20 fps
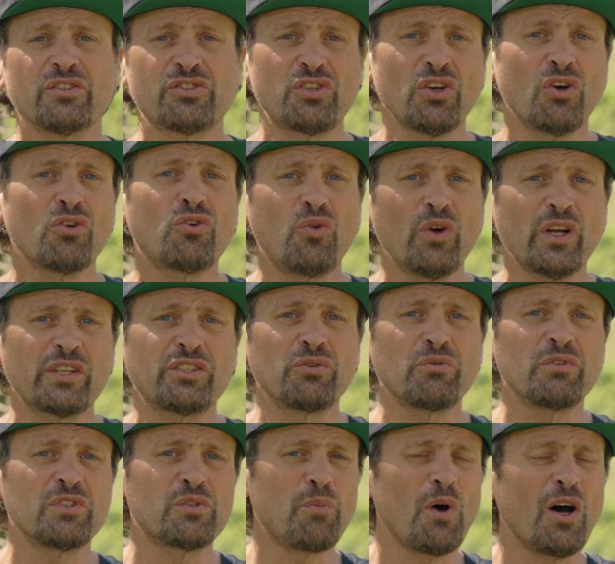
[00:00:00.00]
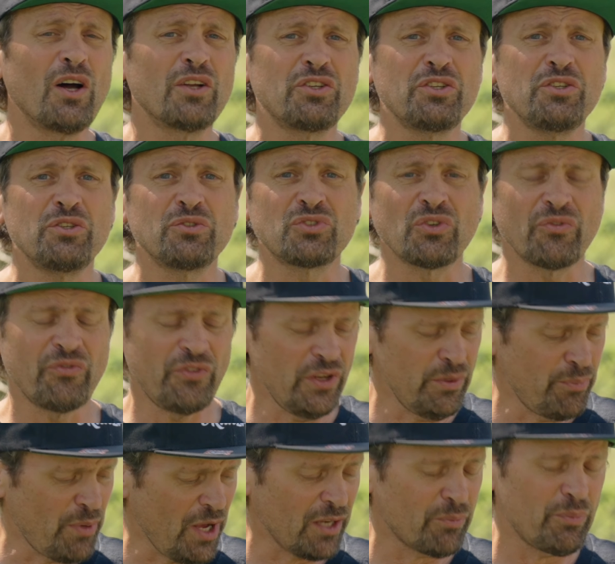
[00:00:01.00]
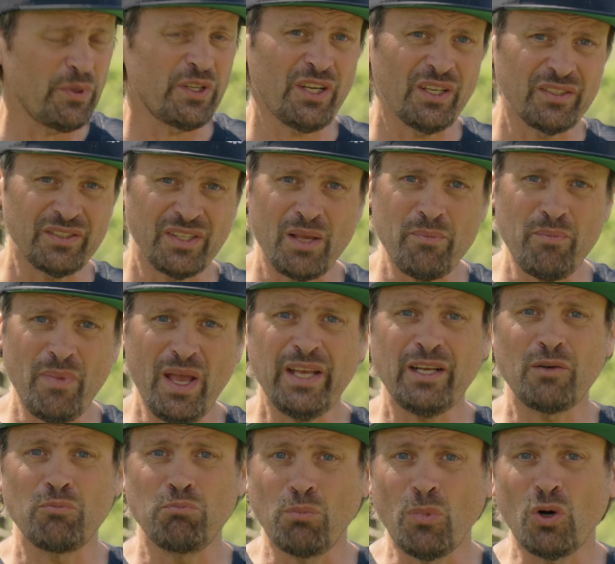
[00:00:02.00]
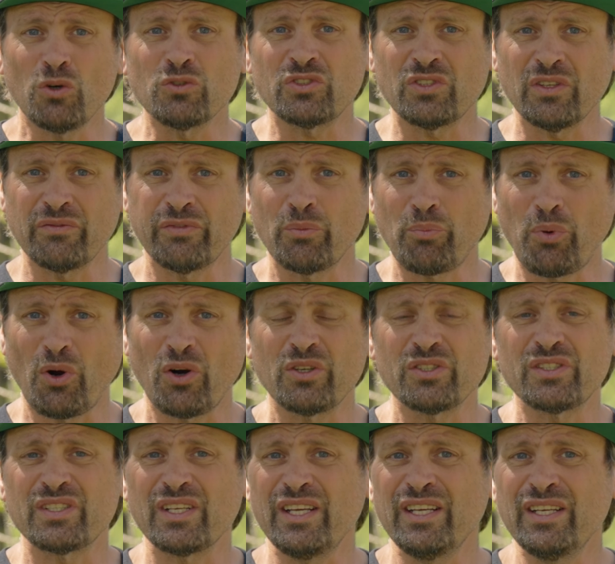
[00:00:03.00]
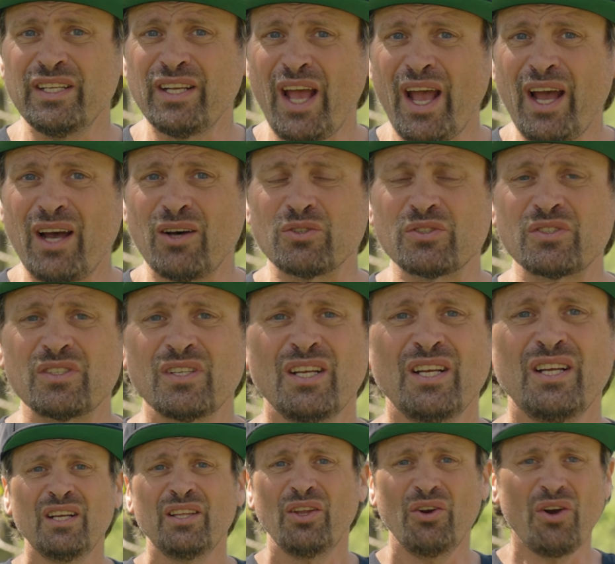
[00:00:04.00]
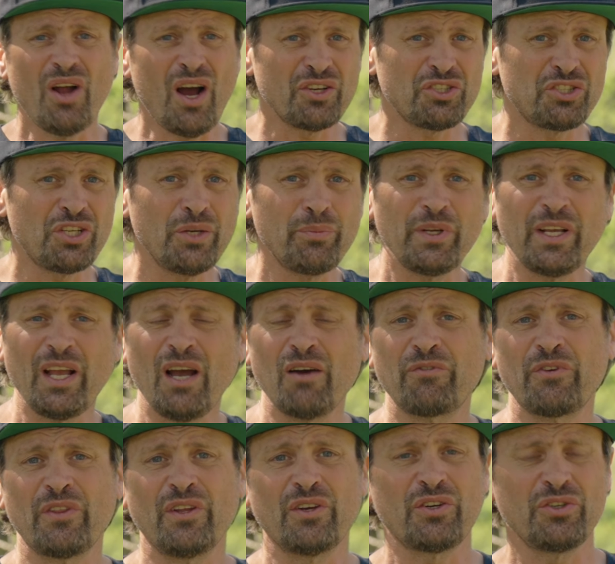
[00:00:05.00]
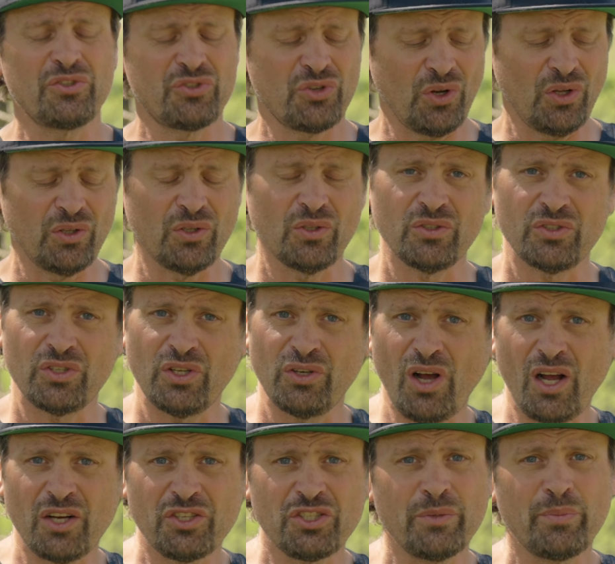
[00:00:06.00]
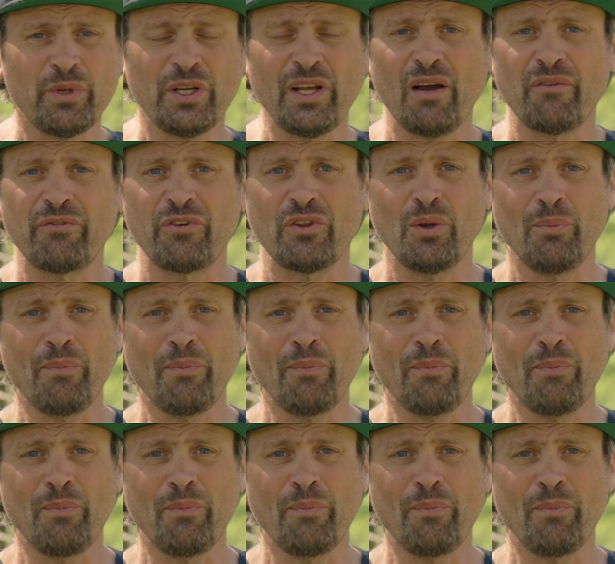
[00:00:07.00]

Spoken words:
so quick to respond to user feedback because they make most of the parts in-house. They're not shipping out for their controllers, they're not shipping out for their